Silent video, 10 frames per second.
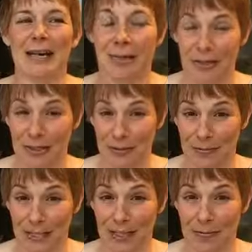post a
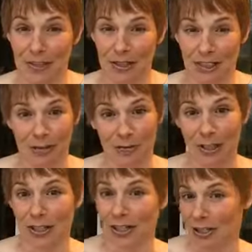meetup and they're like, we're
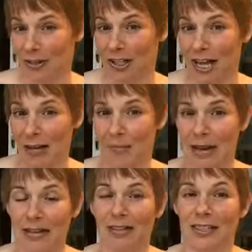going to go climb
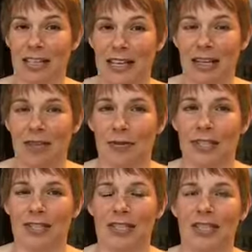Mount Yale,
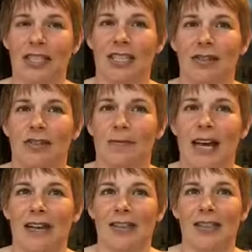which is this huge
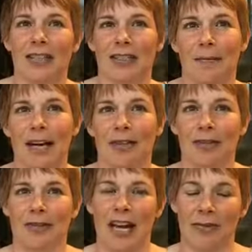mountain that's about
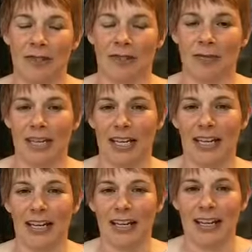three hours
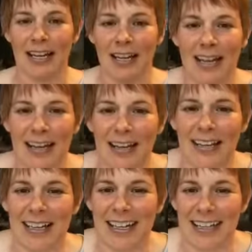away. Oh, ah,
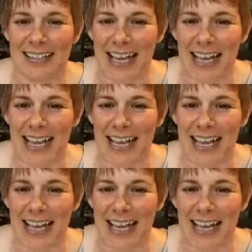and